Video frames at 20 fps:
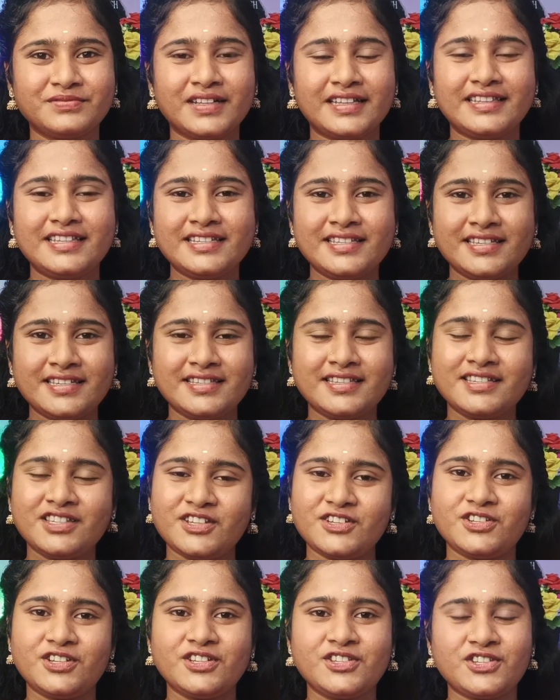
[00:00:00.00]
This is a
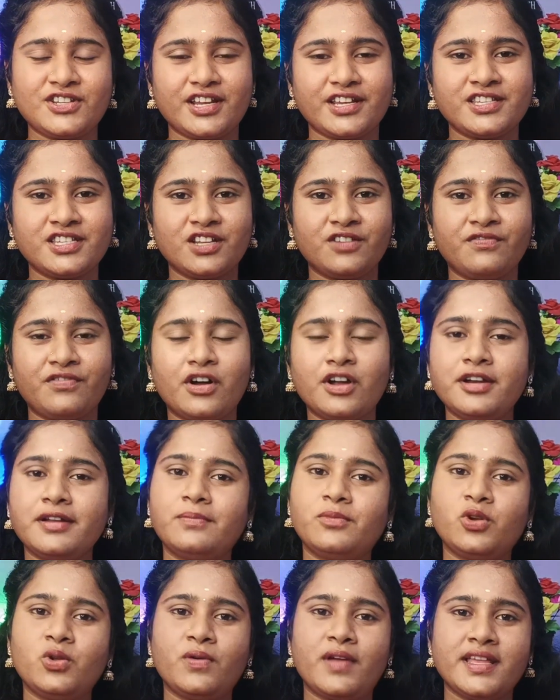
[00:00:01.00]
sentence structure for
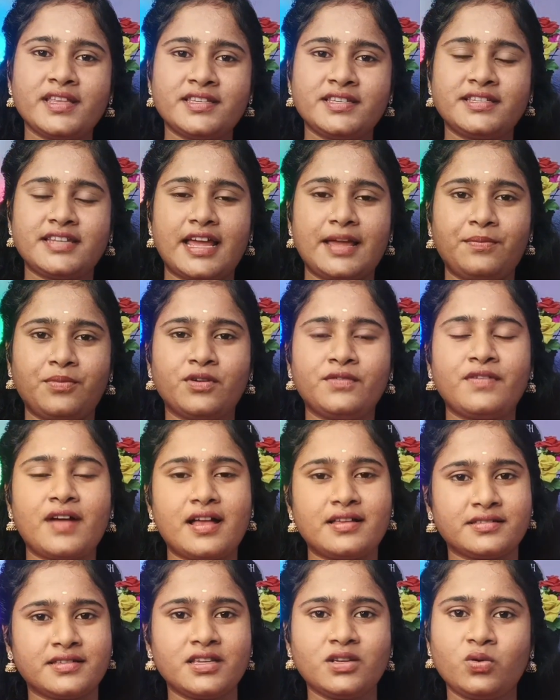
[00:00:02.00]
WH type of
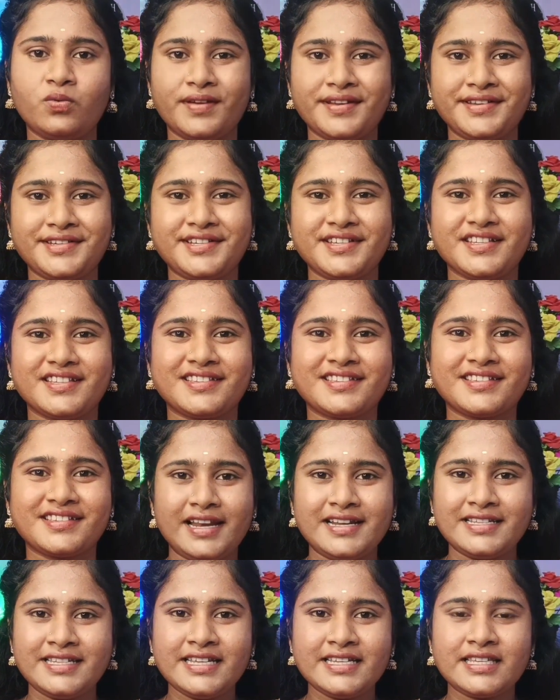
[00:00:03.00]
asking questions.
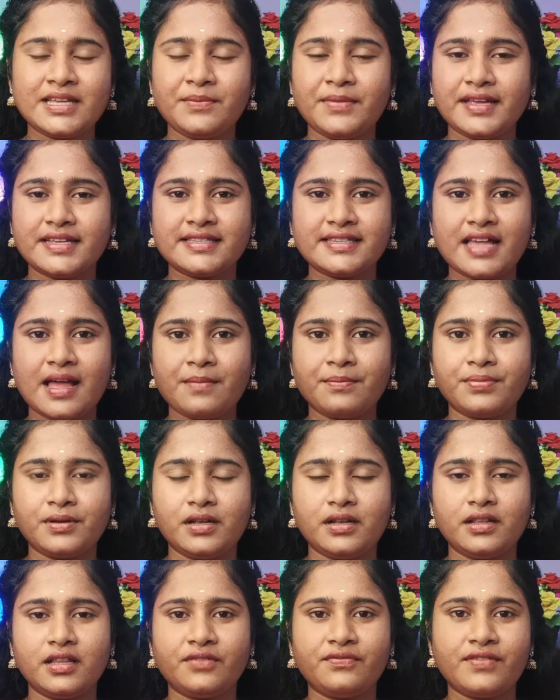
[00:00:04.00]
Let's see some
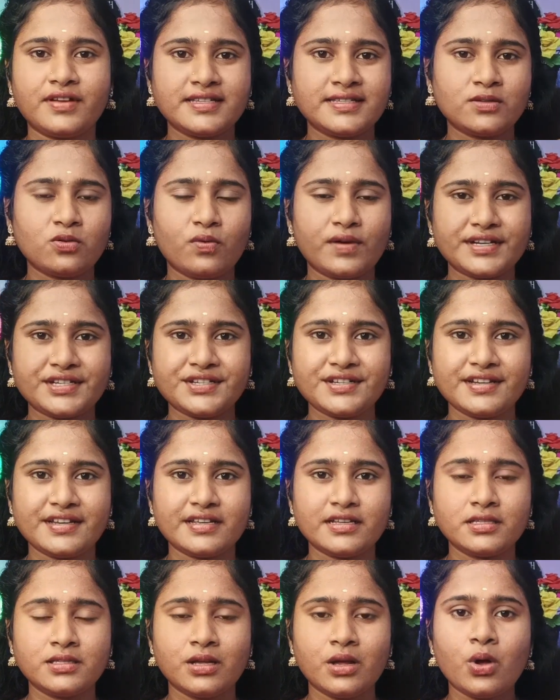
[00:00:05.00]
example. The first question
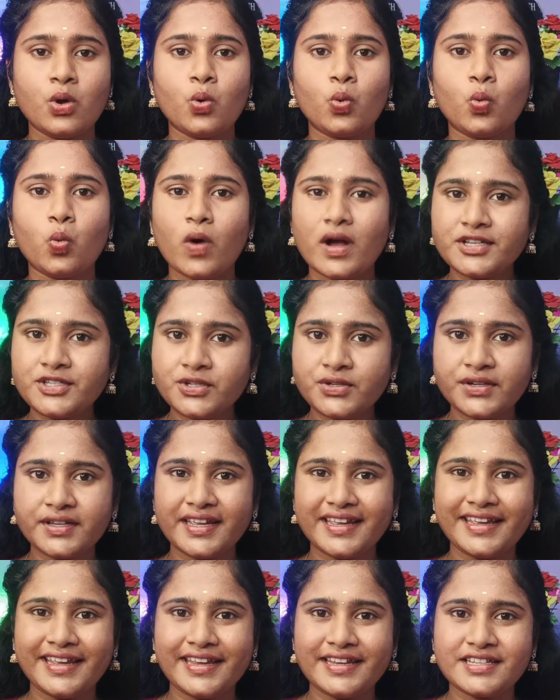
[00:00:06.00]
is, what do you
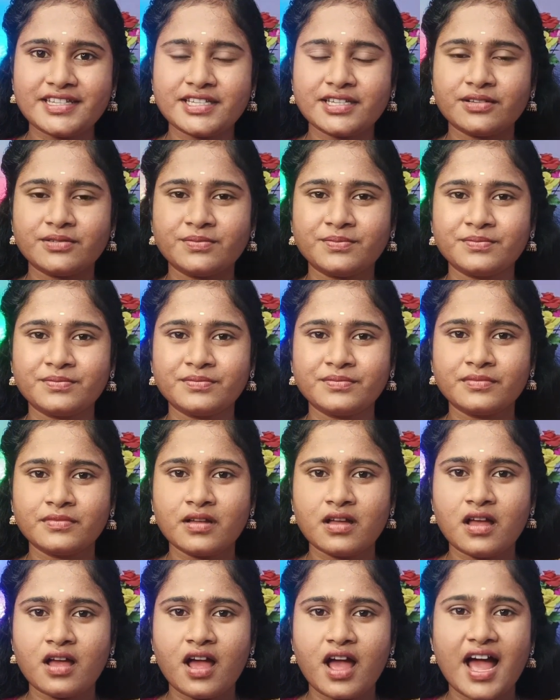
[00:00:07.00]
eat?
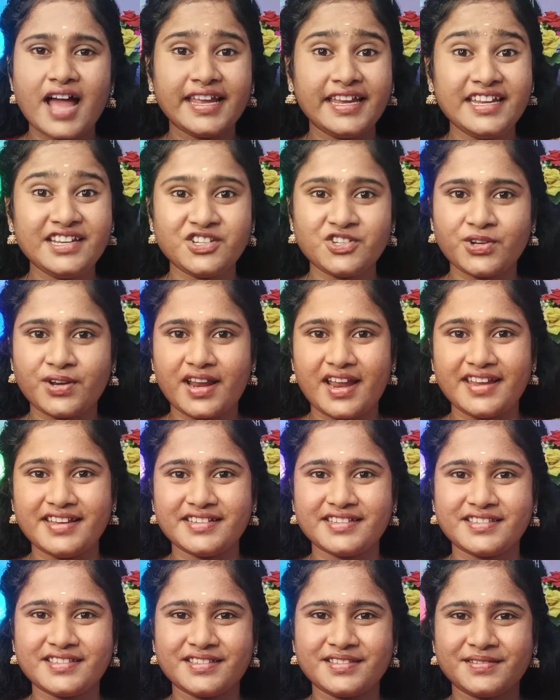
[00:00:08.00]
I eat
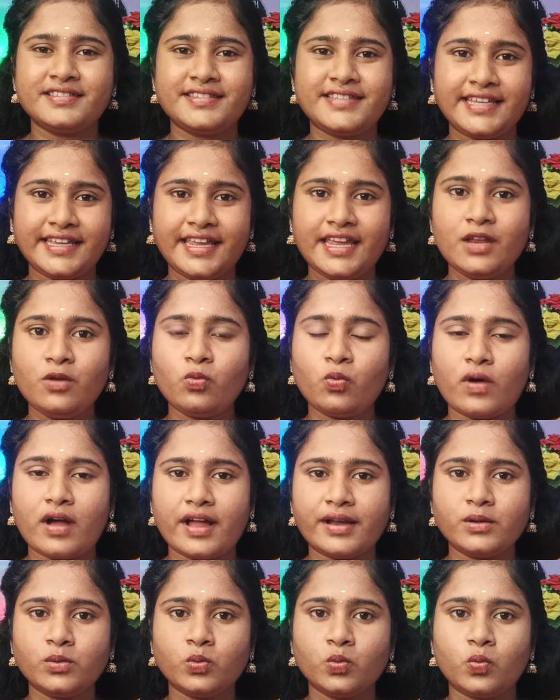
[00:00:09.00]
rice. Second
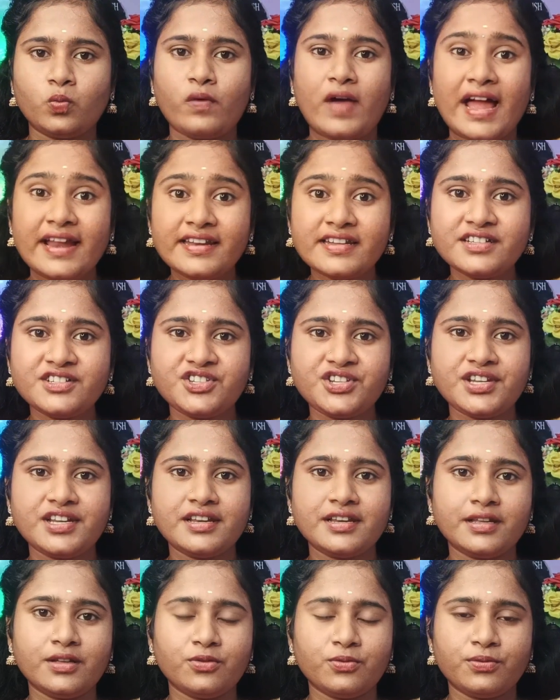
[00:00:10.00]
one, where does she
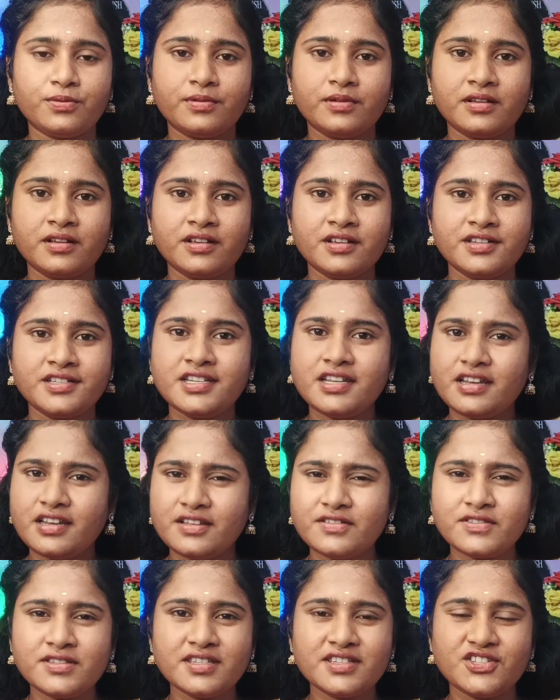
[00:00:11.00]
live? She
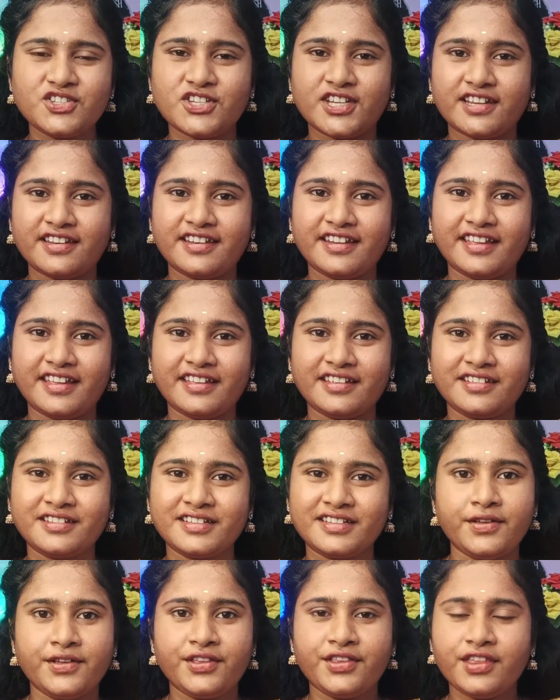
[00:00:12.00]
lives in Chennai.
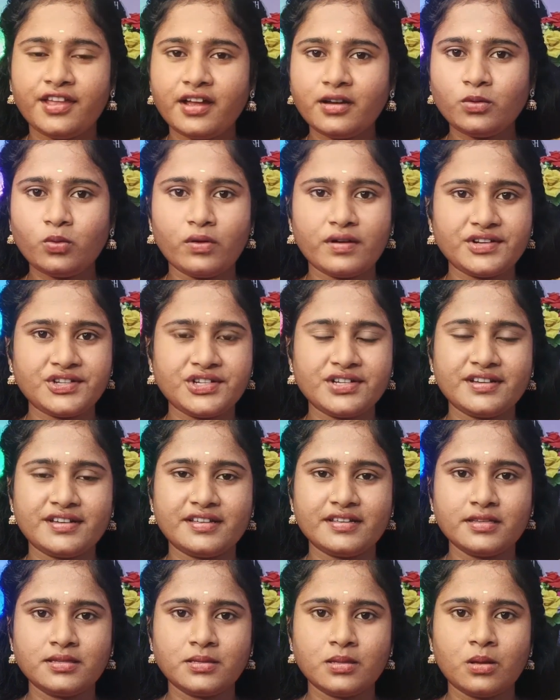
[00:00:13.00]
Third question
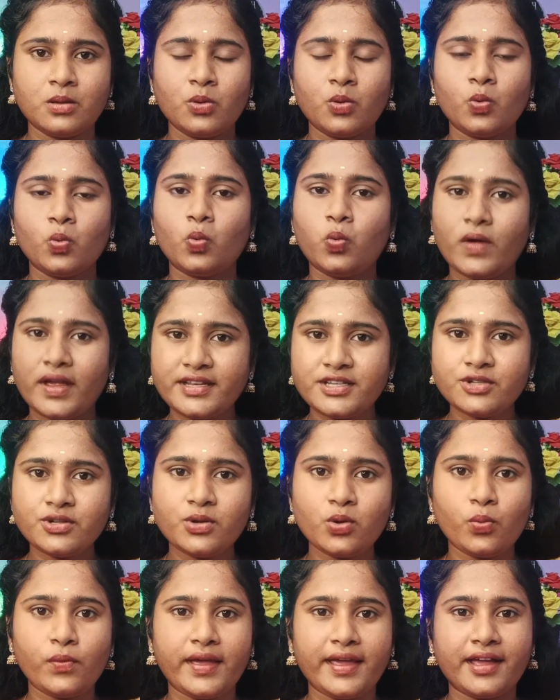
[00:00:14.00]
is, when do
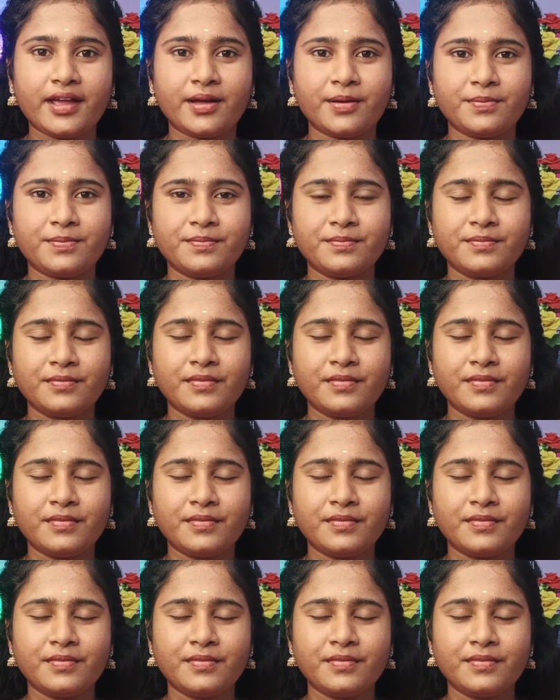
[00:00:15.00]
you wake up?